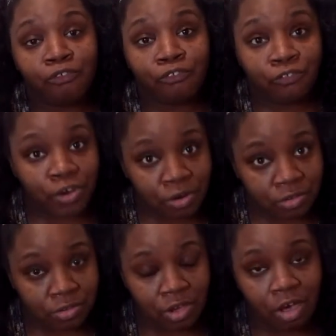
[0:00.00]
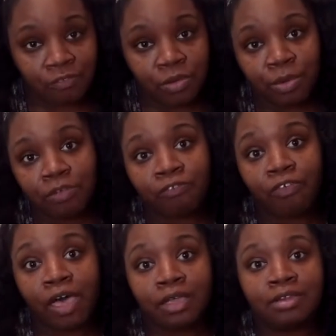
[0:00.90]
First off, you want to
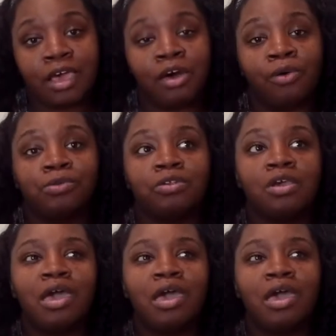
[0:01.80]
find out,